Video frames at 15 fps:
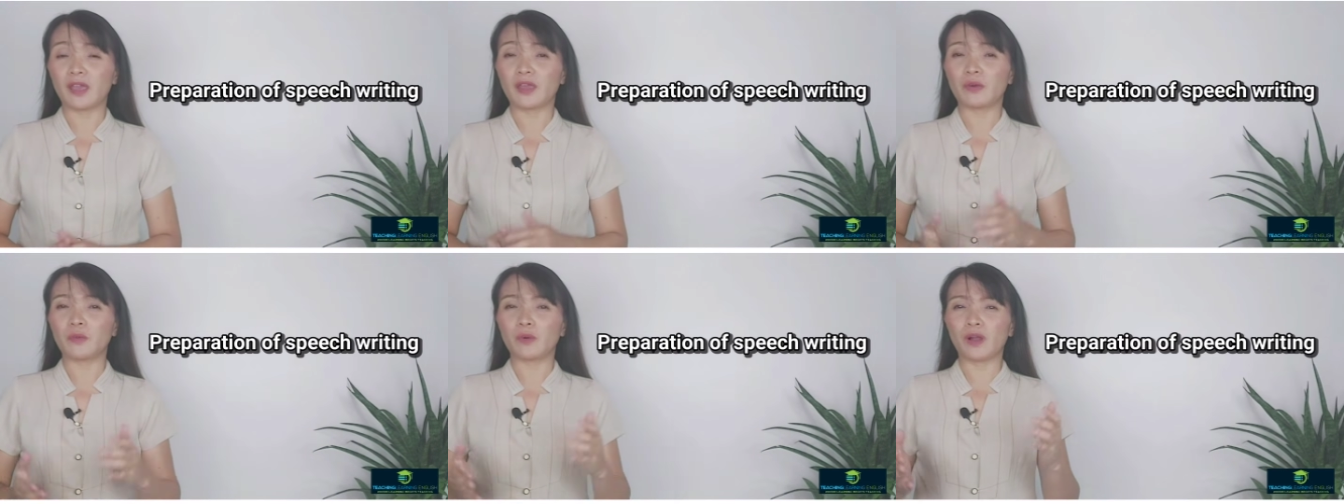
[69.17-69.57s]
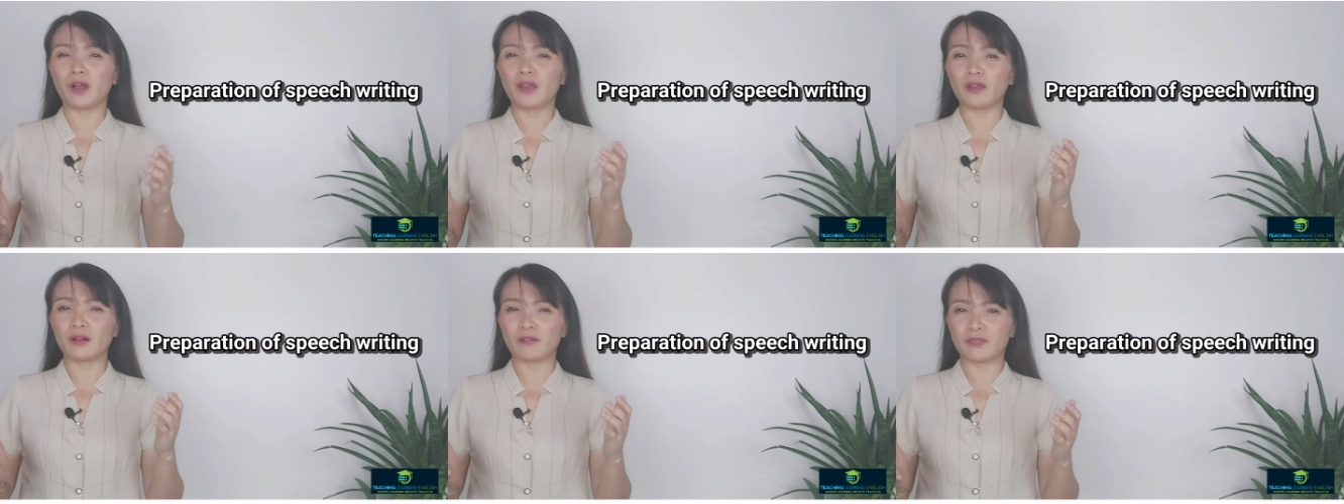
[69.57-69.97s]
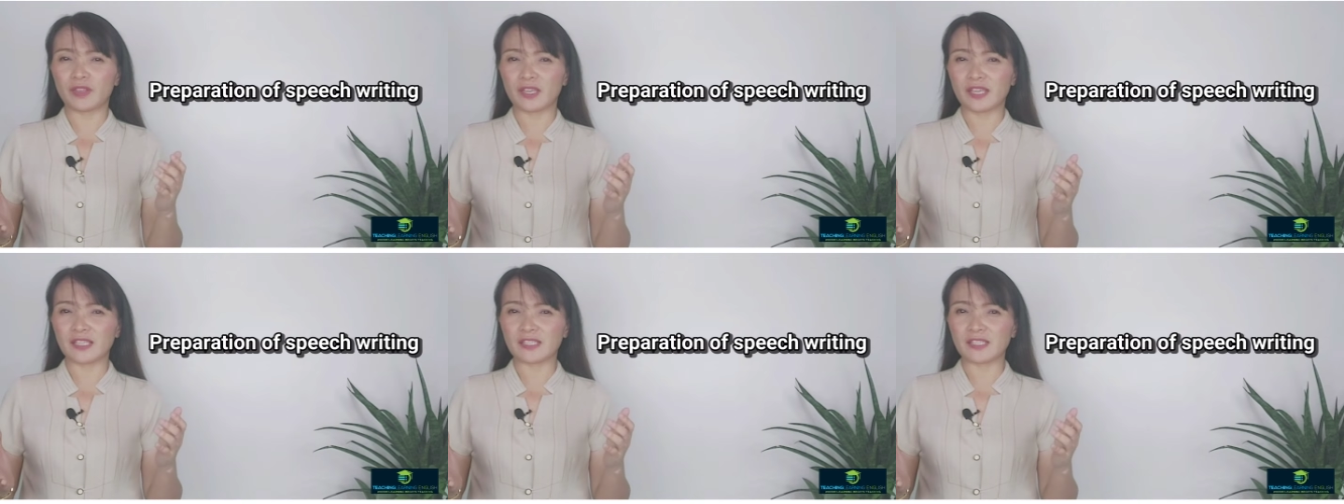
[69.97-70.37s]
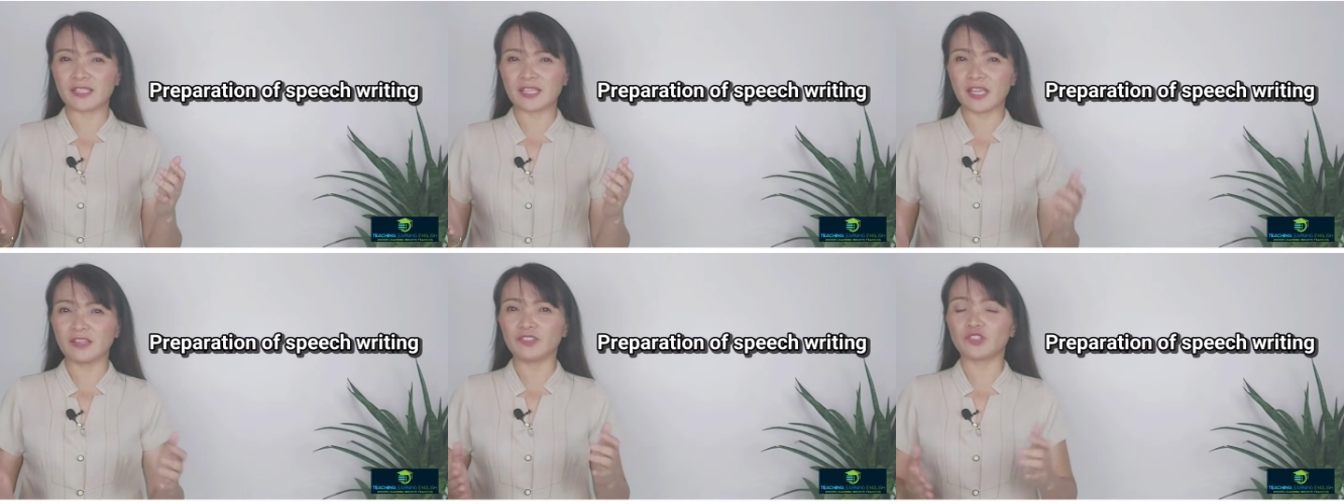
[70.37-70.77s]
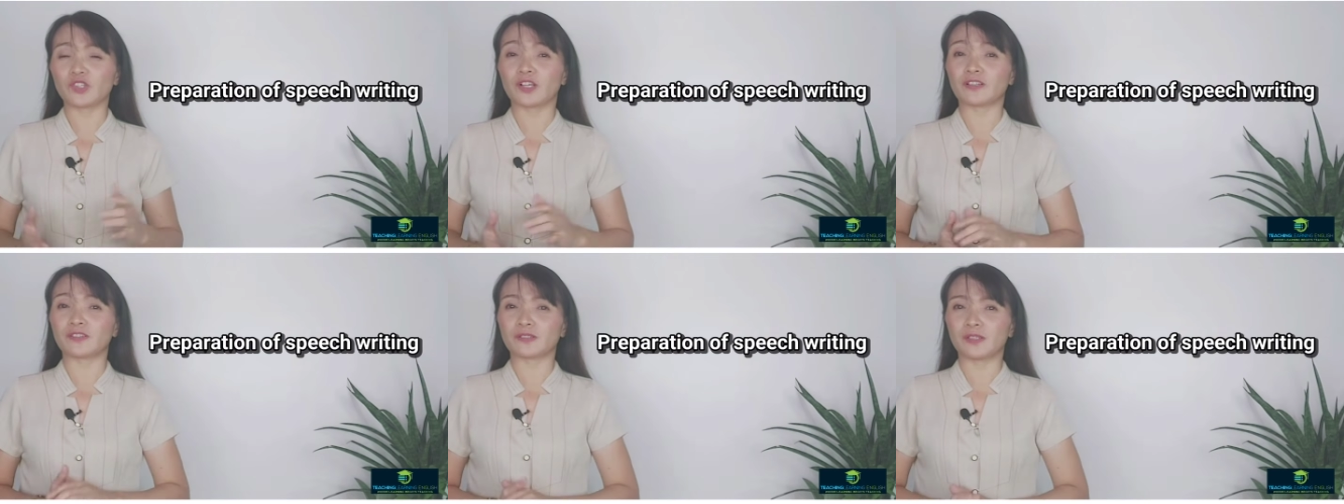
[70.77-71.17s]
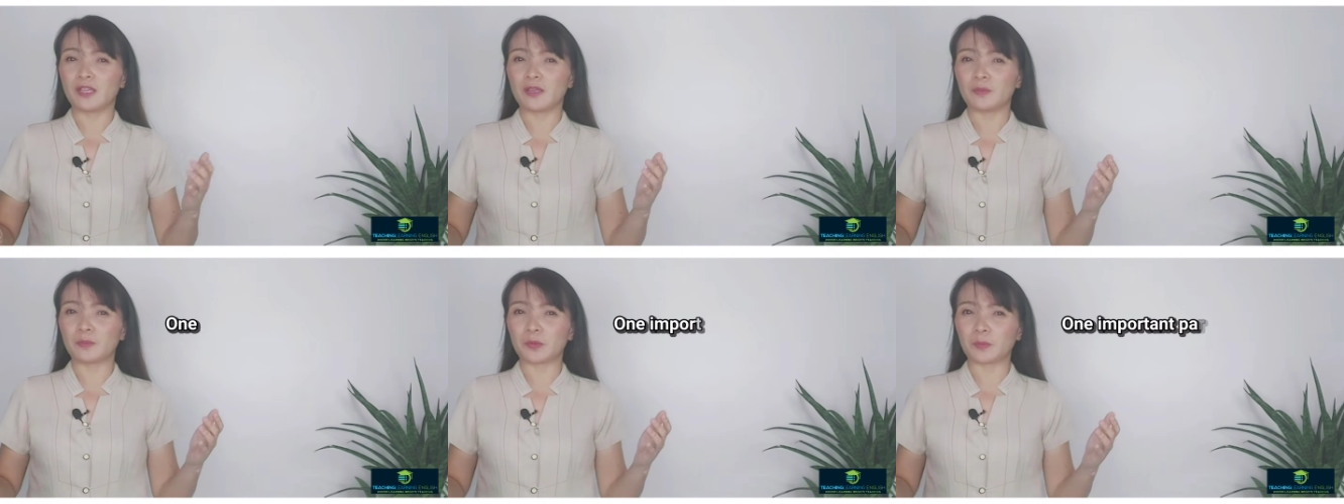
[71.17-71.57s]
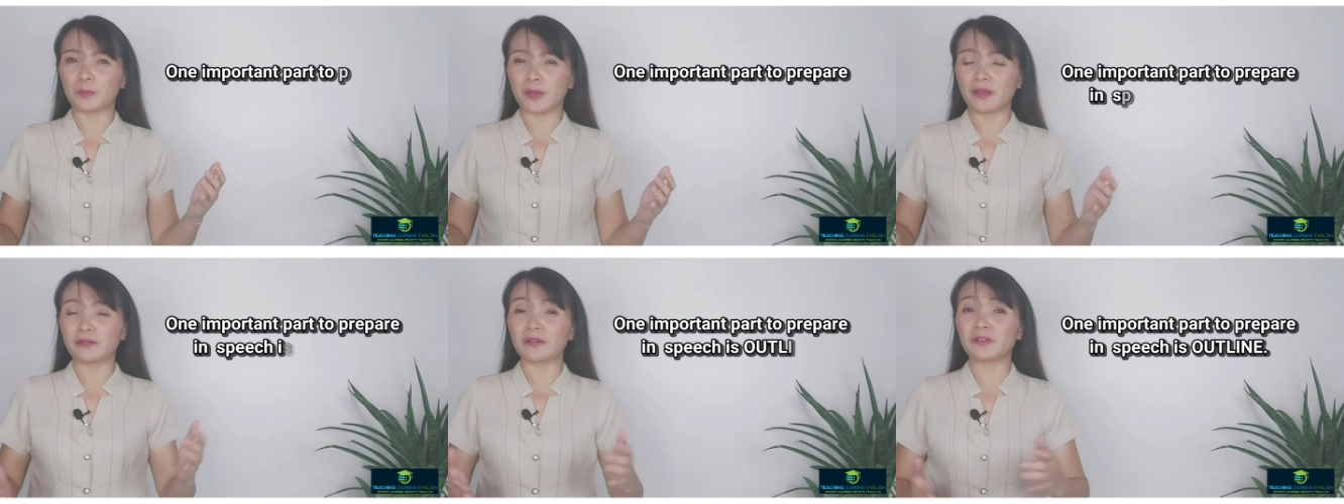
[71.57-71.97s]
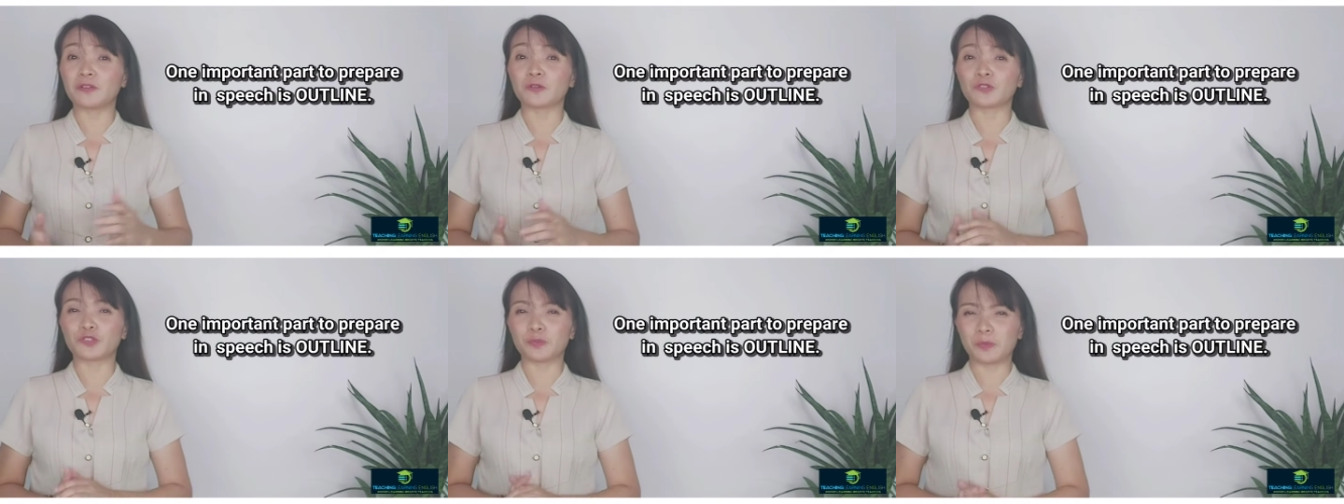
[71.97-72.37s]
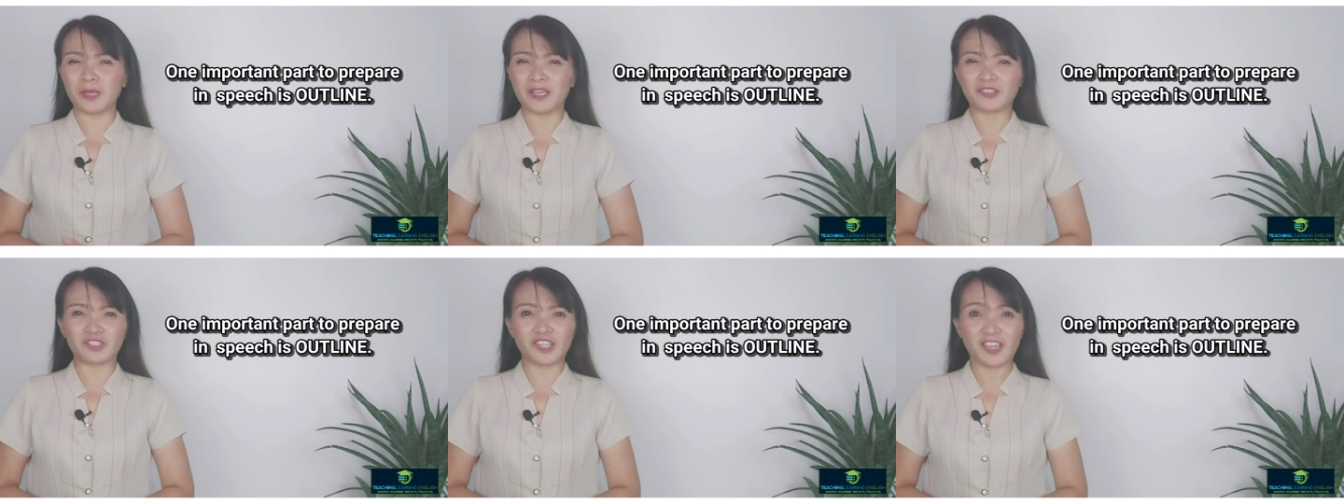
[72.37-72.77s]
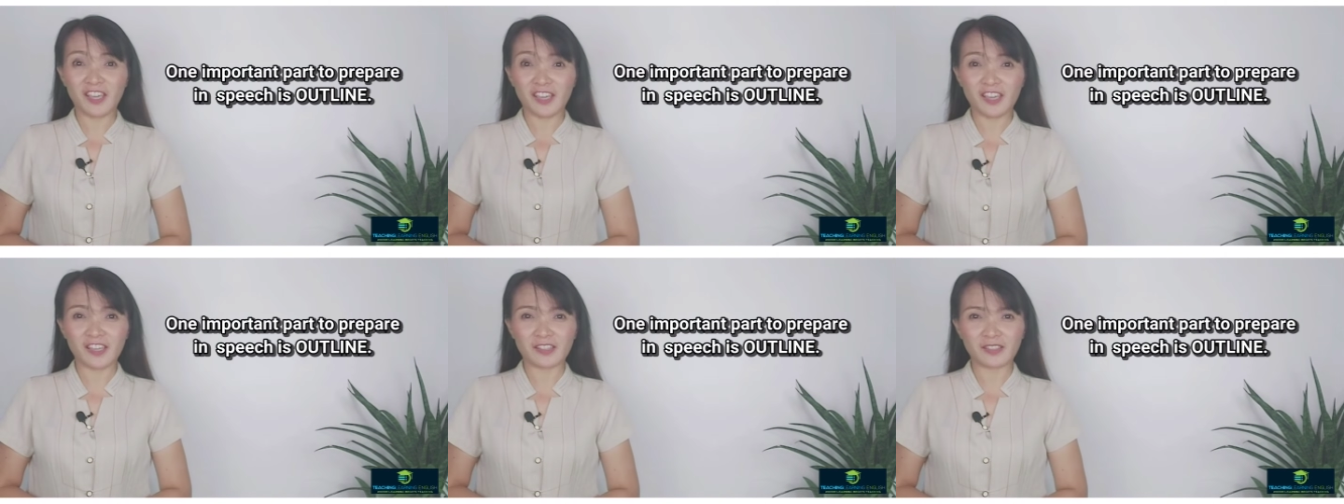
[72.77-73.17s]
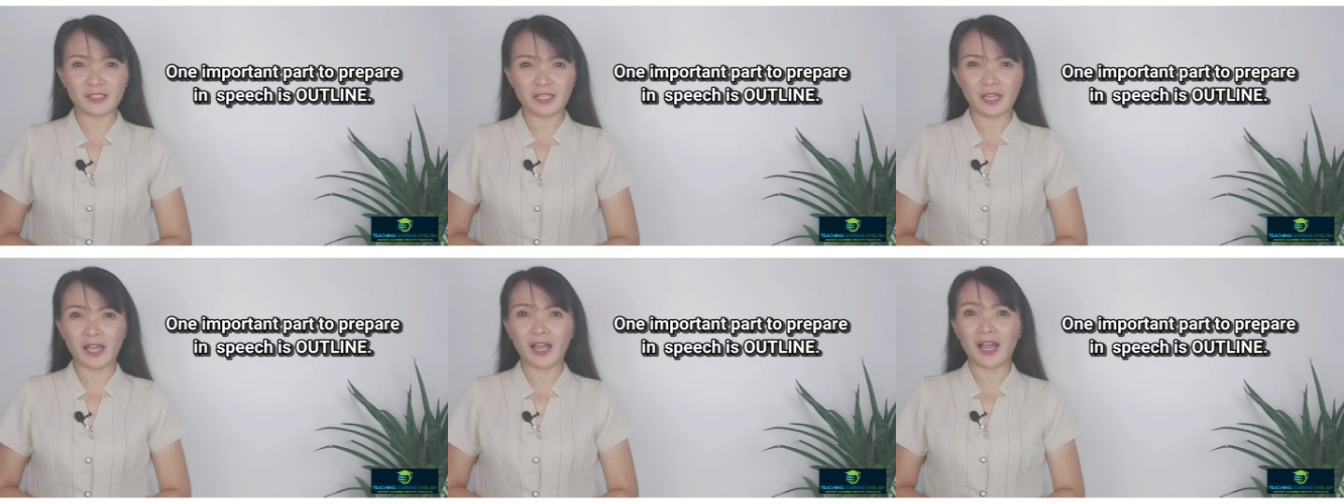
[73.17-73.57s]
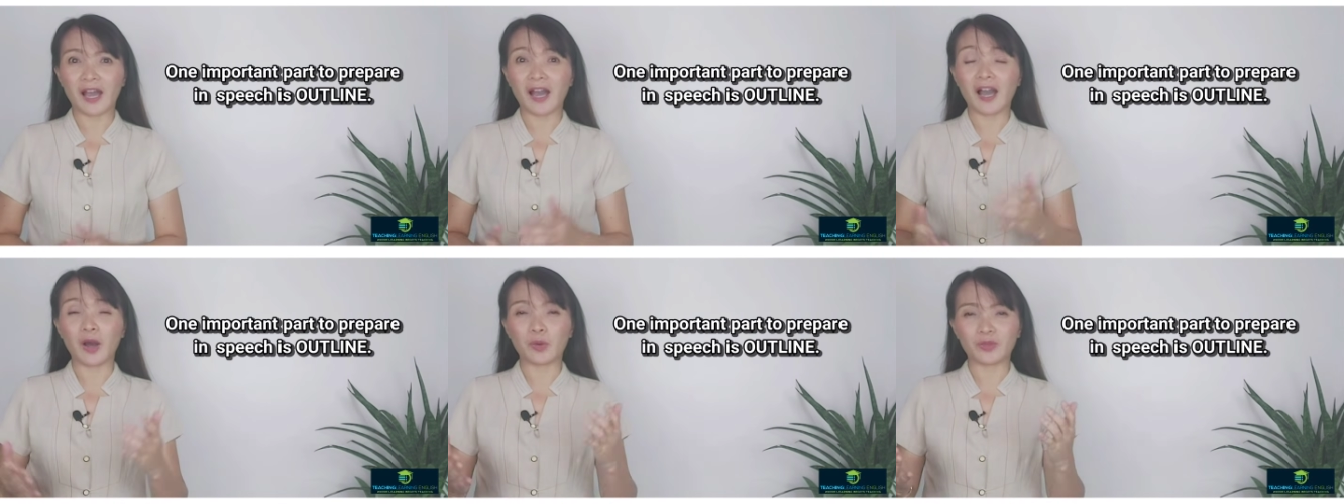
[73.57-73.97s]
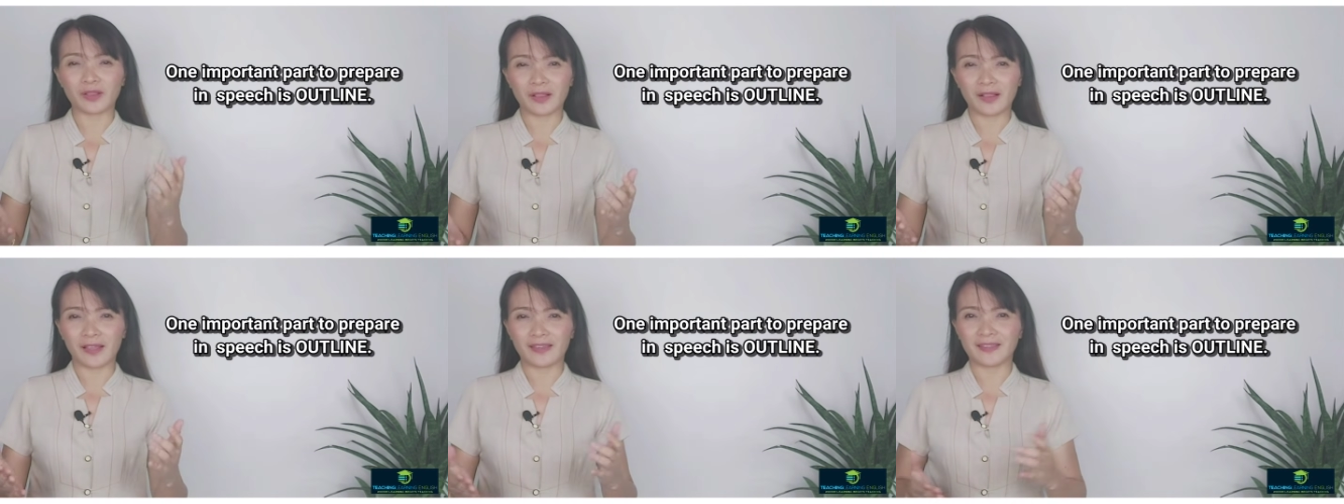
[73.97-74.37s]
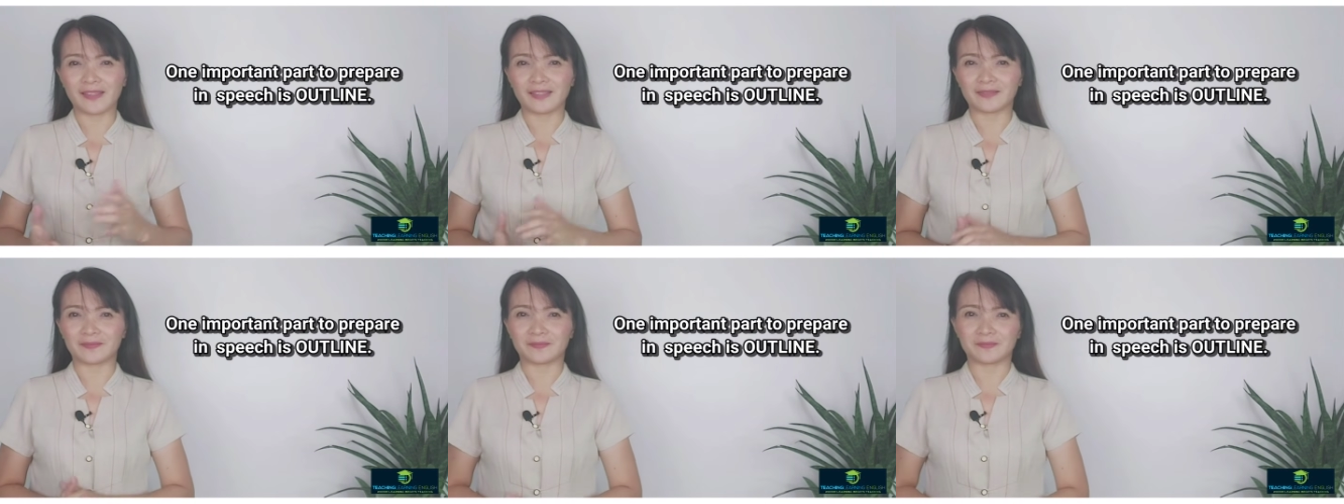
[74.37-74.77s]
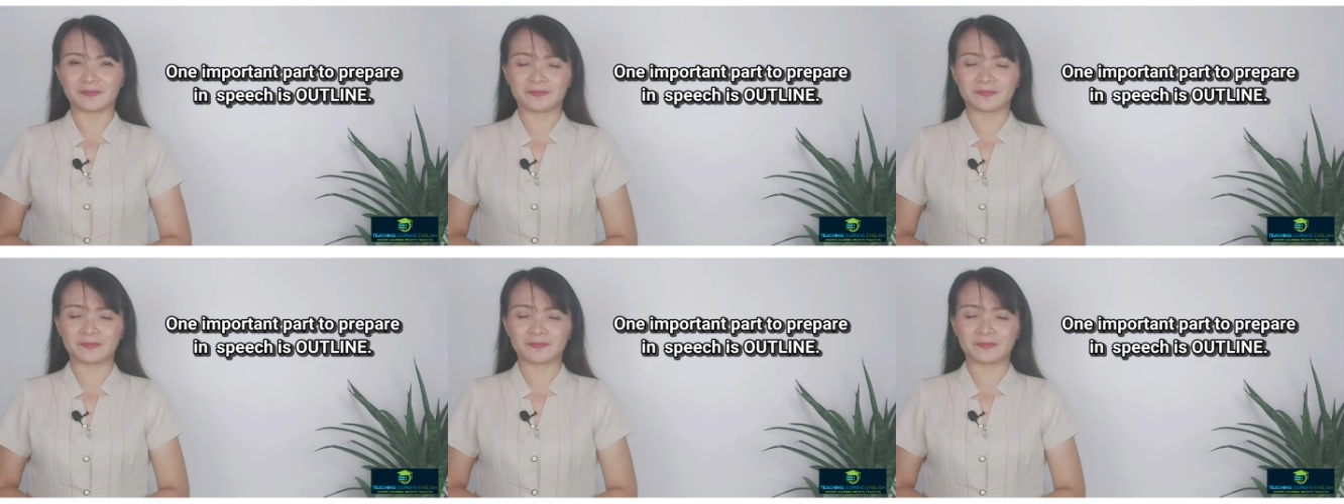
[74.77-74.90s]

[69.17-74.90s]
and one of the essentials in preparing your speech is outlining.